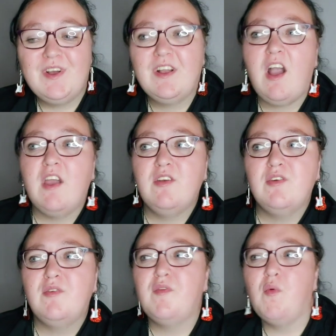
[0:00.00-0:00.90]
kind
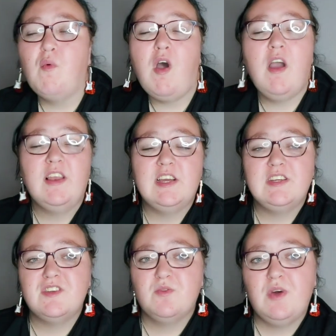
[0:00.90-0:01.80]
of what I
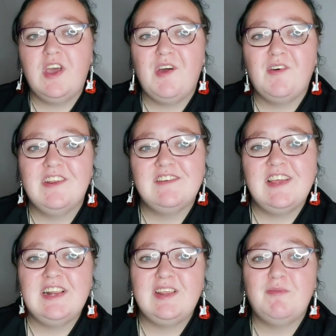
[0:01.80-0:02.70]
like to wear on a
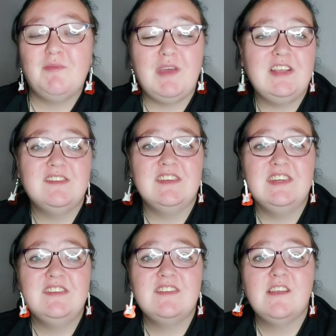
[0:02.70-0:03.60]
daily
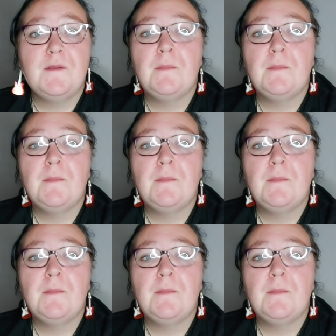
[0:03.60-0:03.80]
basis.